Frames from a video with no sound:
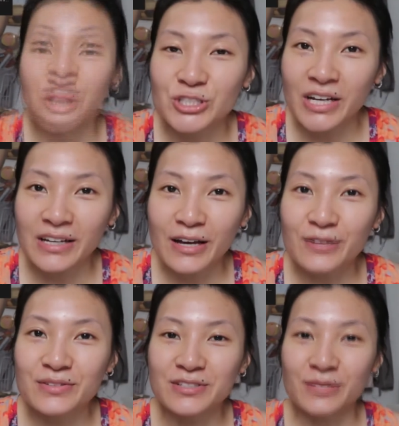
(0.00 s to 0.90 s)
check
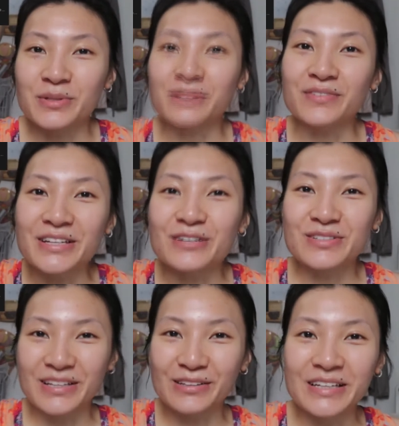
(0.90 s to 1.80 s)
out some of the
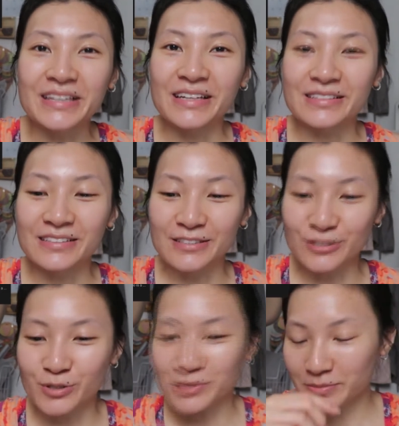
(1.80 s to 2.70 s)
videos. I'll link in the
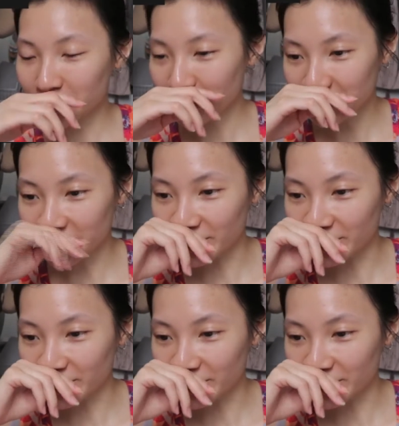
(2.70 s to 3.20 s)
description box.